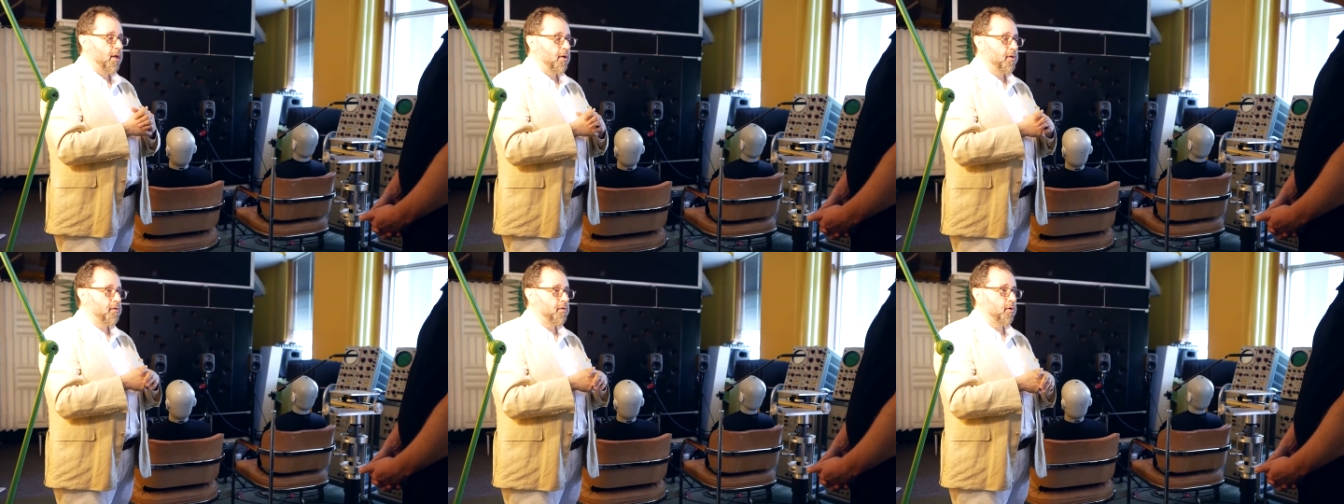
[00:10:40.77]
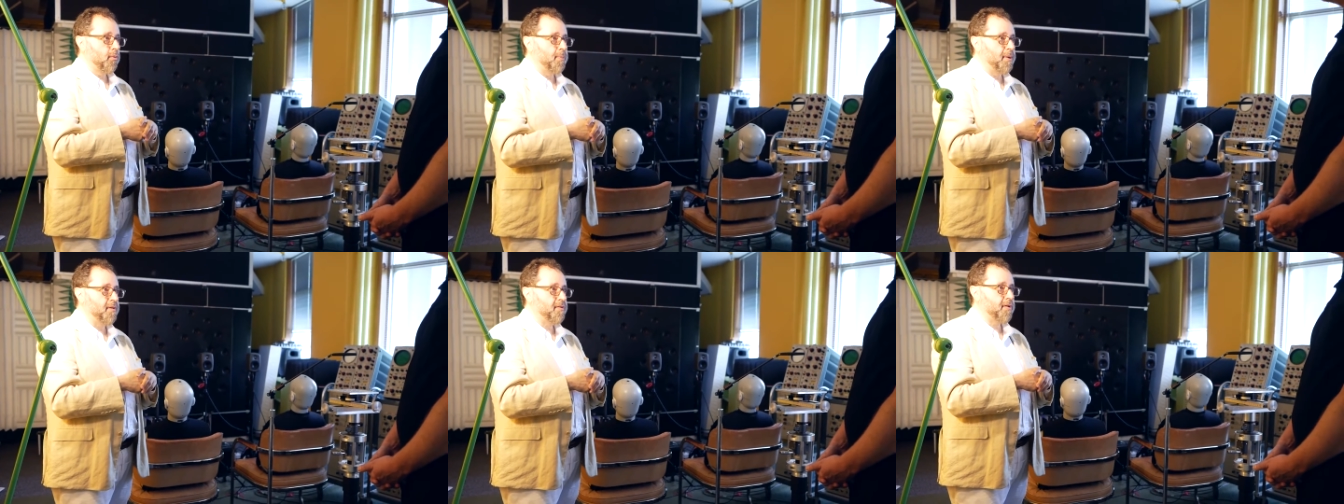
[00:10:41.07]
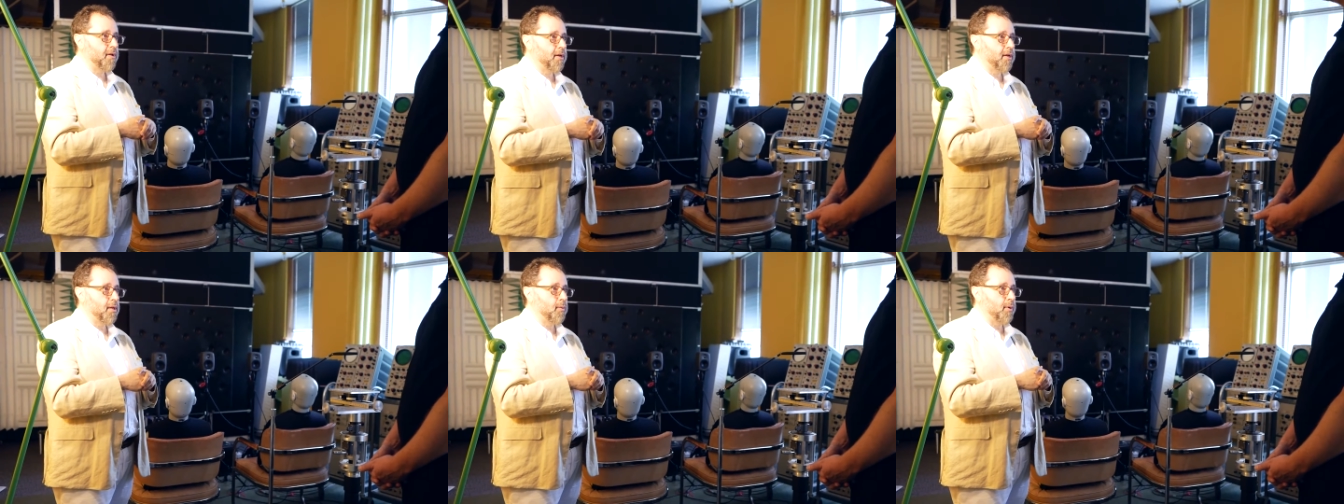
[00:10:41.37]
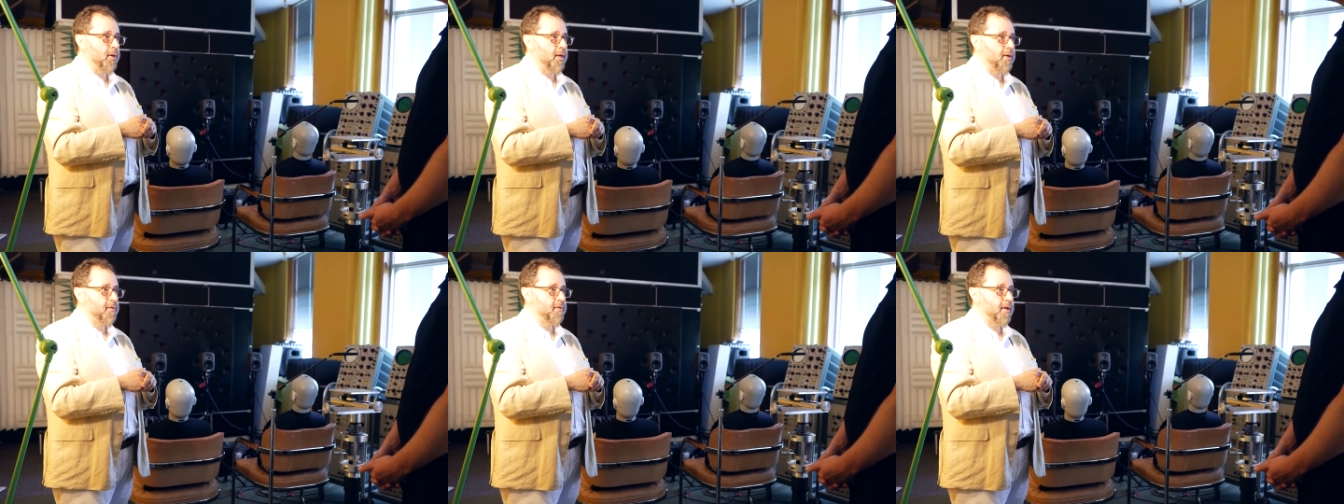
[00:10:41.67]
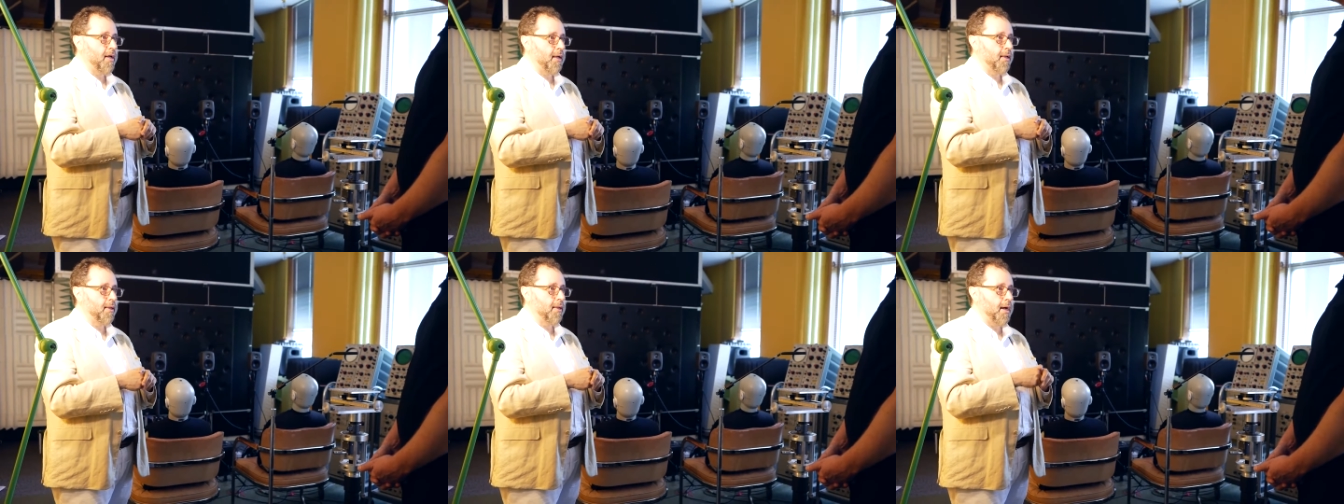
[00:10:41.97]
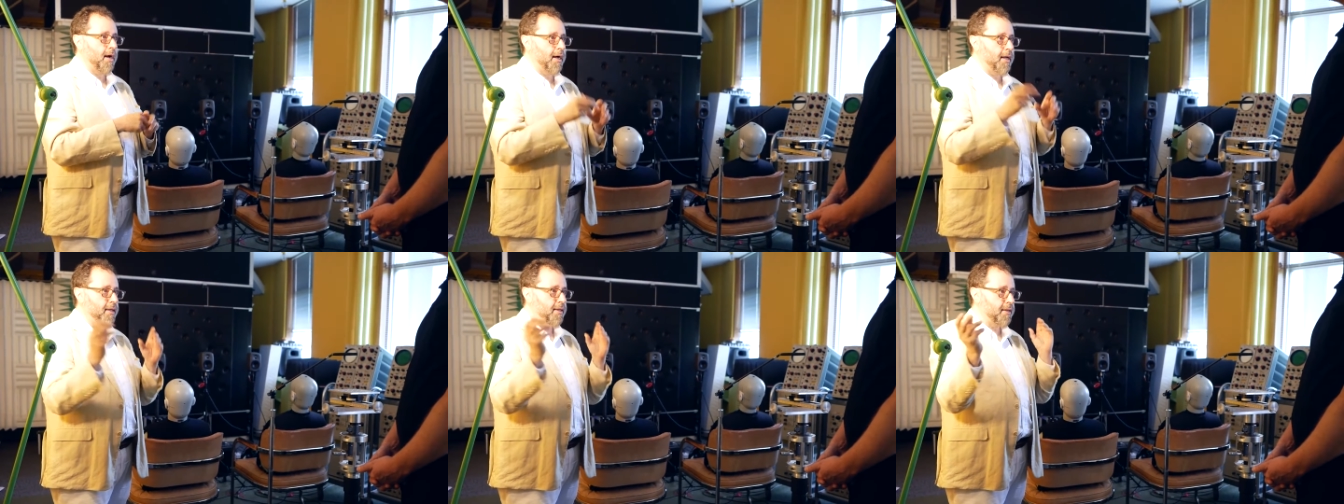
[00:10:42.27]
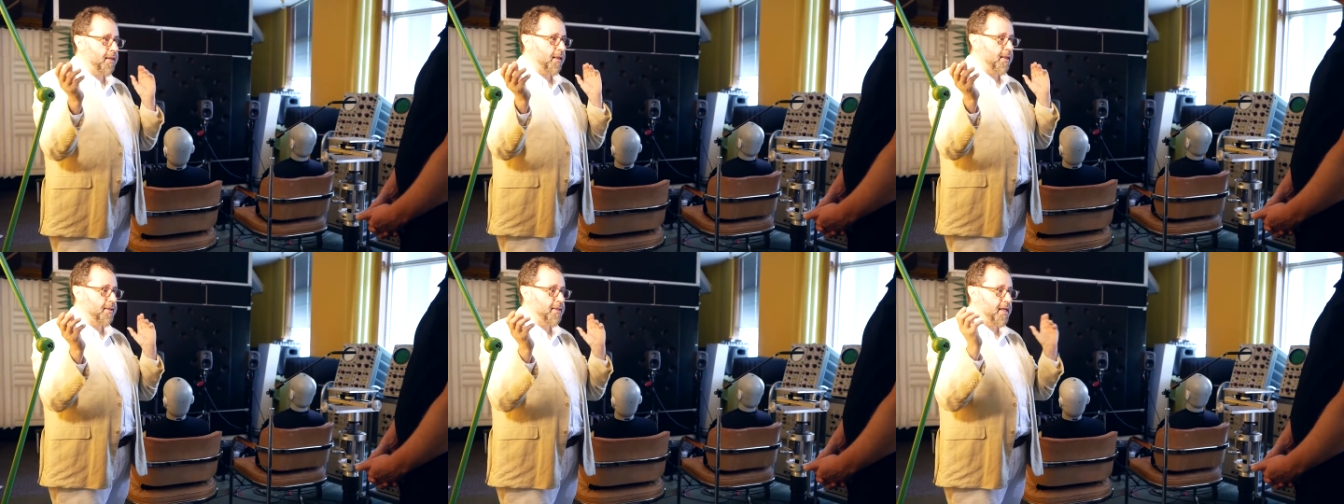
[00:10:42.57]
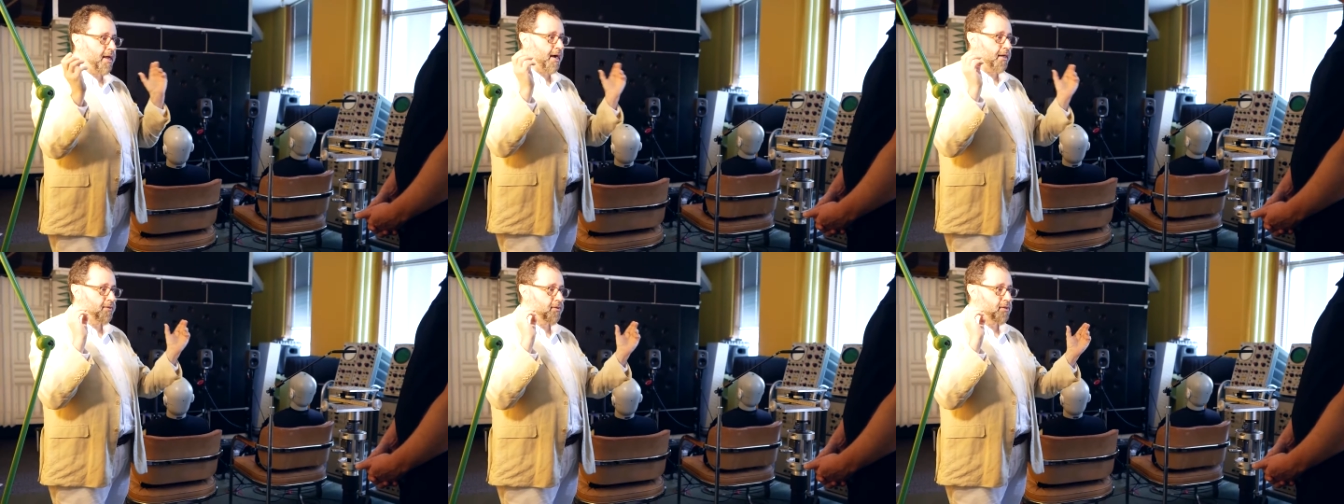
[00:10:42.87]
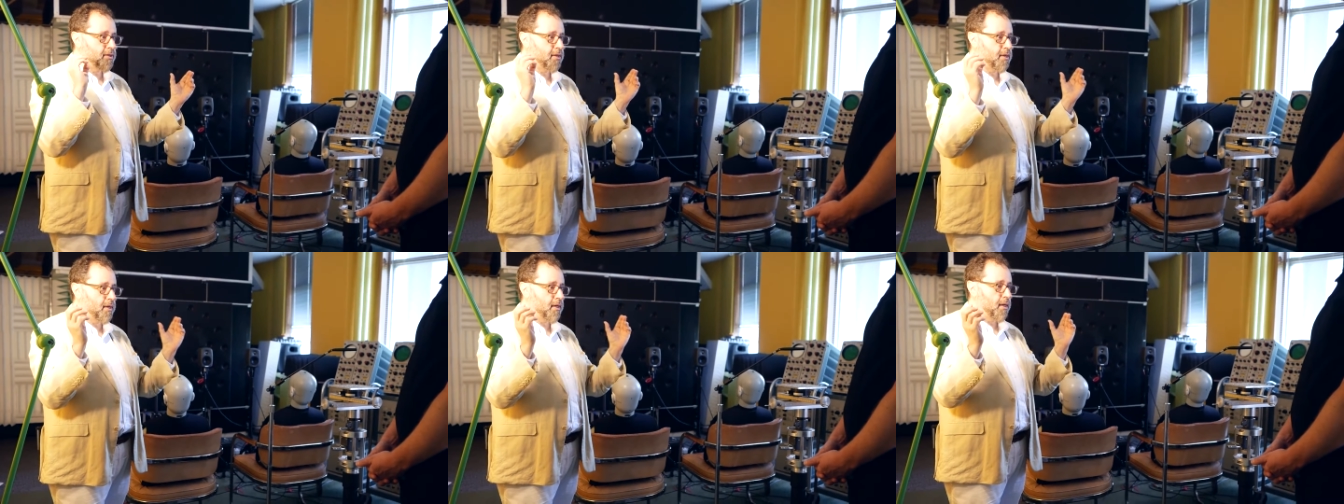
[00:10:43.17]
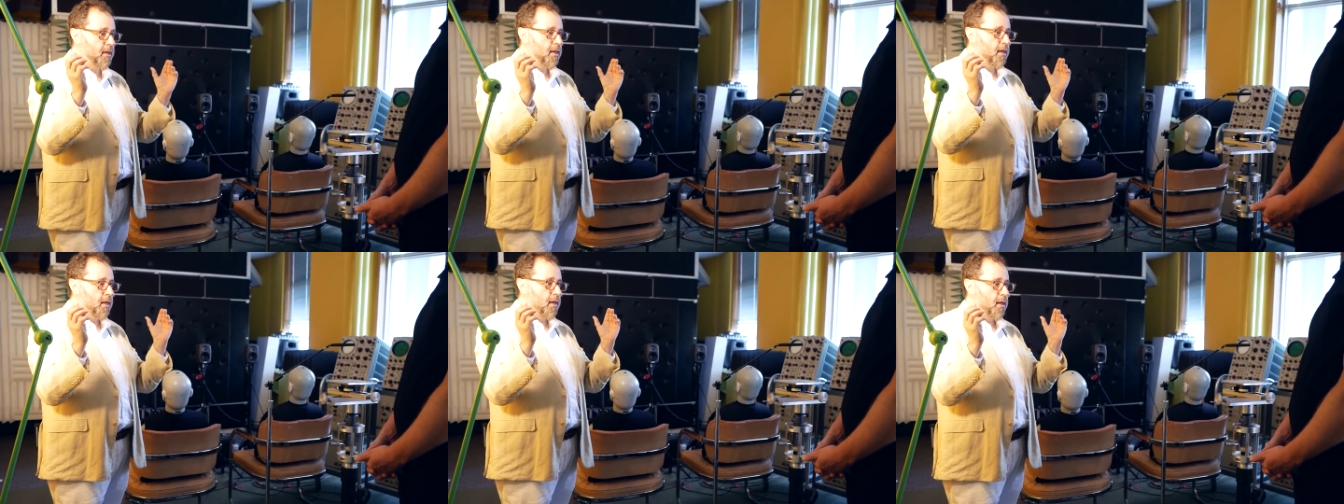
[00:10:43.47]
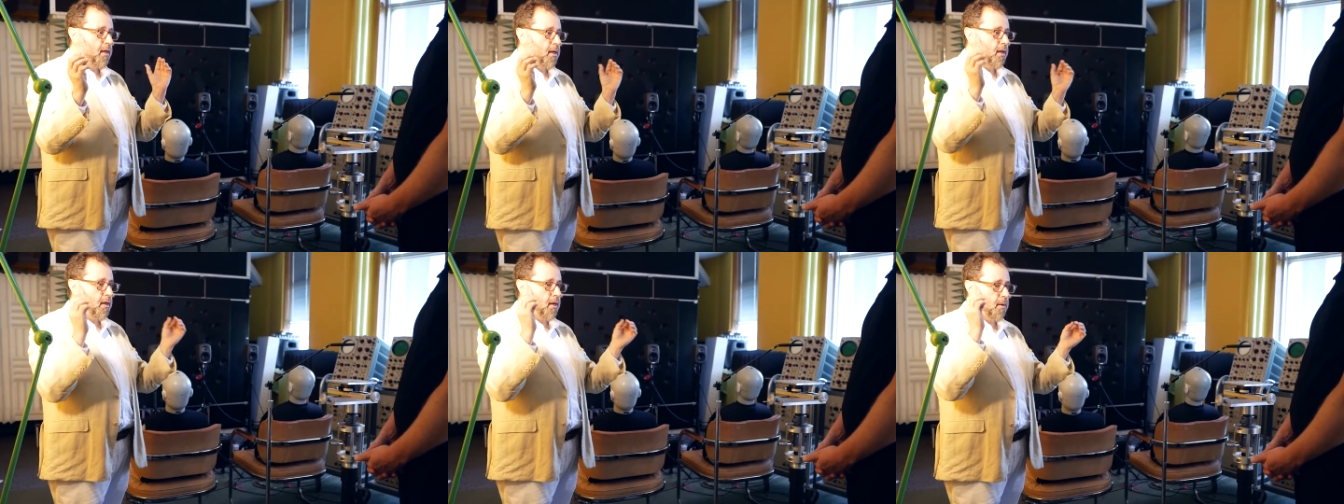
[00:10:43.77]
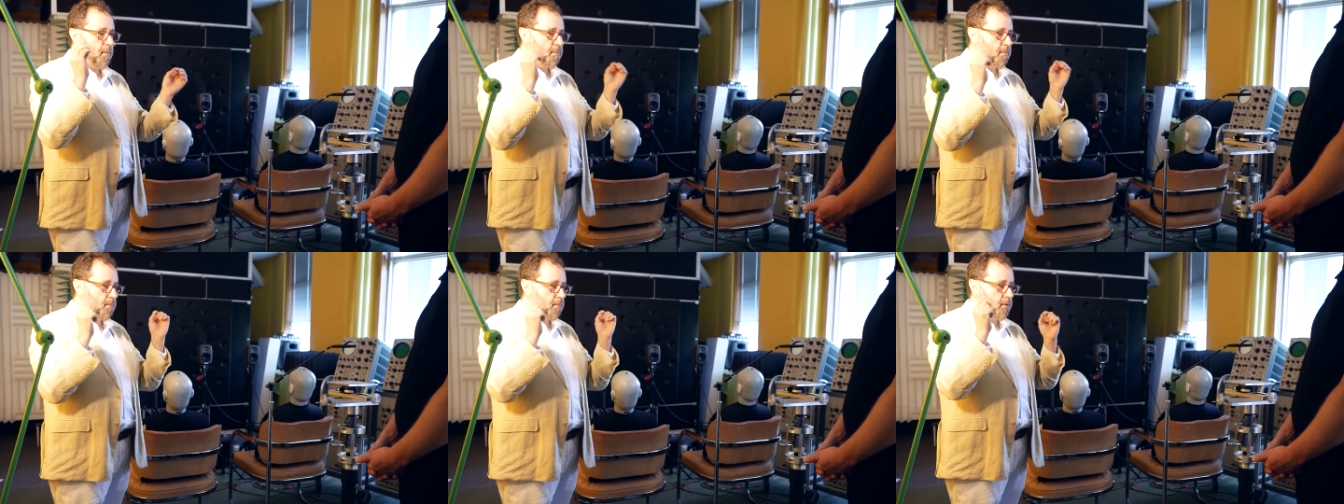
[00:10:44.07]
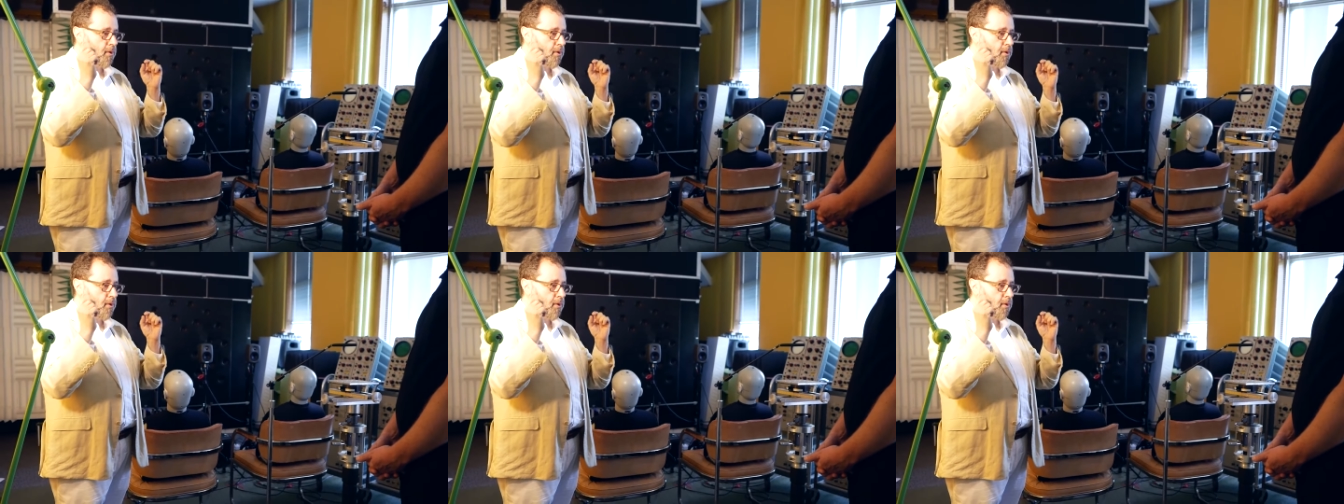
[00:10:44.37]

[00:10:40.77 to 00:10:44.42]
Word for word: So basically we can tell I L D, I T D um,